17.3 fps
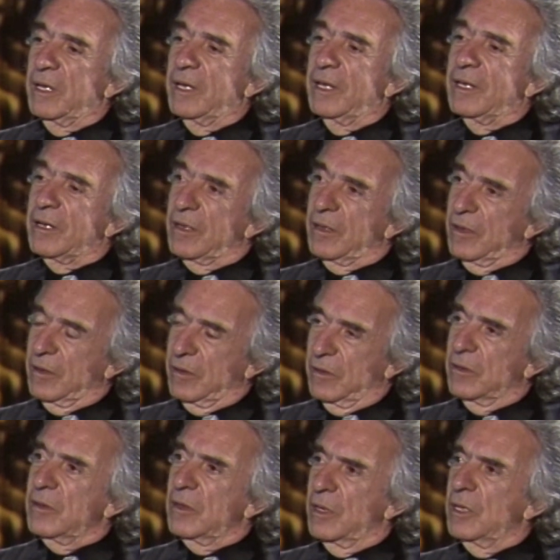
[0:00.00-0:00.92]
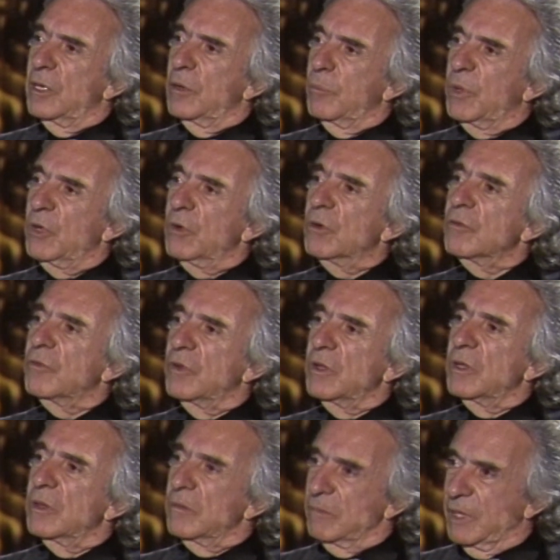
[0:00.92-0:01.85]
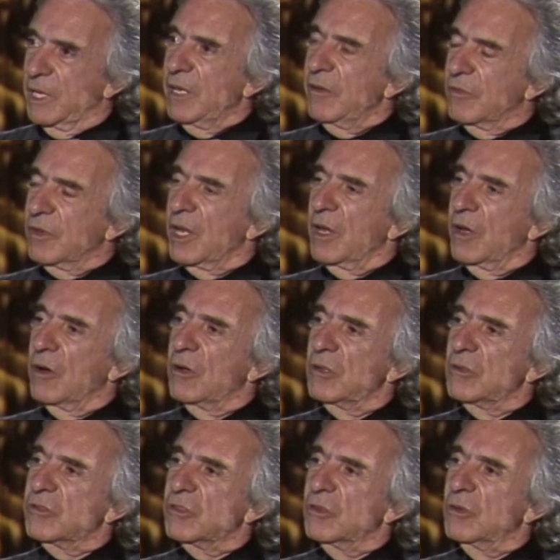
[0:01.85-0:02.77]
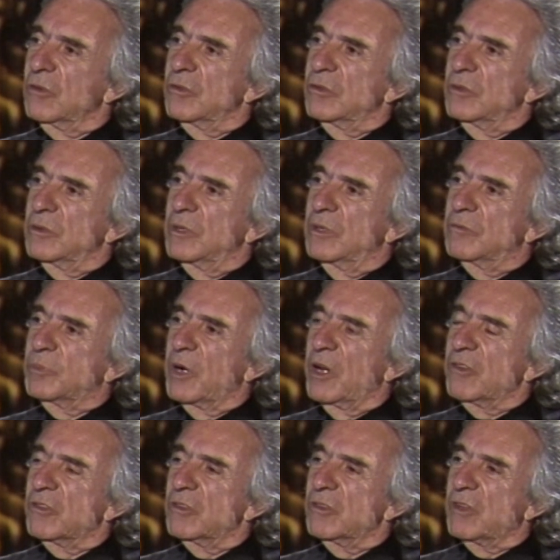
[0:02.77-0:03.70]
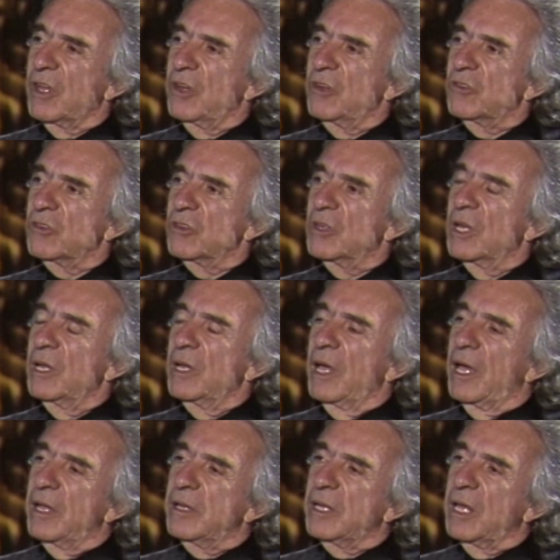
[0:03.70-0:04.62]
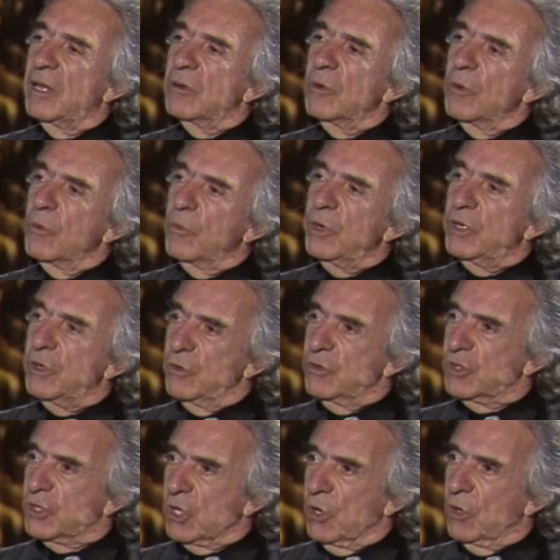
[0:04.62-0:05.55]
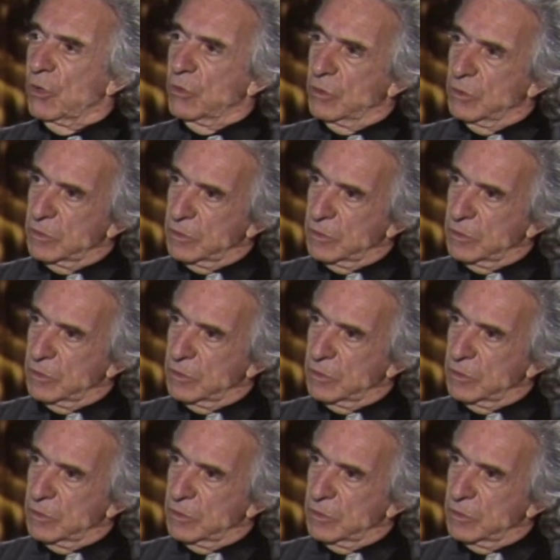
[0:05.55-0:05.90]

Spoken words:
in a beautiful evening, also a presentation, and then we do show